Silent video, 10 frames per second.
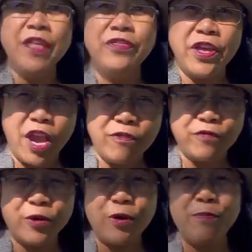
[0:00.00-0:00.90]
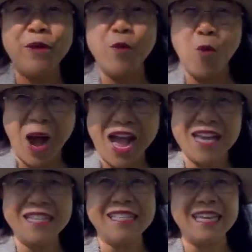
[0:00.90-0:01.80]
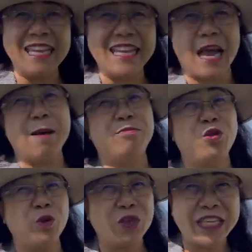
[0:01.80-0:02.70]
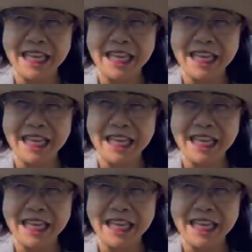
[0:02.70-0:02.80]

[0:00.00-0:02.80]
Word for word: Therefore, be wise enough to